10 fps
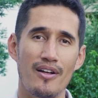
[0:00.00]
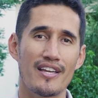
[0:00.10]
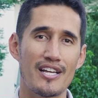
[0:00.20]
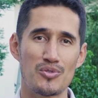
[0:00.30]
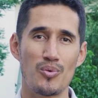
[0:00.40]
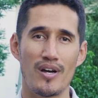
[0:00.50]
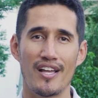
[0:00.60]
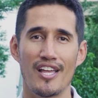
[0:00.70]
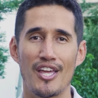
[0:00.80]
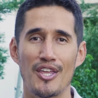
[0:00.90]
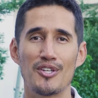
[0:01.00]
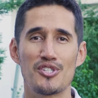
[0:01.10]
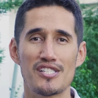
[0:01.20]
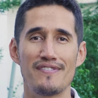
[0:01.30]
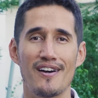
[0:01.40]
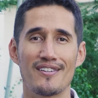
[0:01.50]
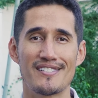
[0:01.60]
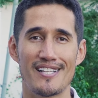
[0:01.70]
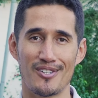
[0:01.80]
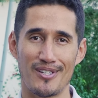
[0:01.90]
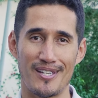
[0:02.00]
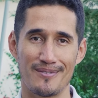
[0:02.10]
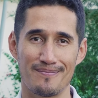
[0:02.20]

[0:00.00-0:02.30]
and guess what? You just found a seller lead.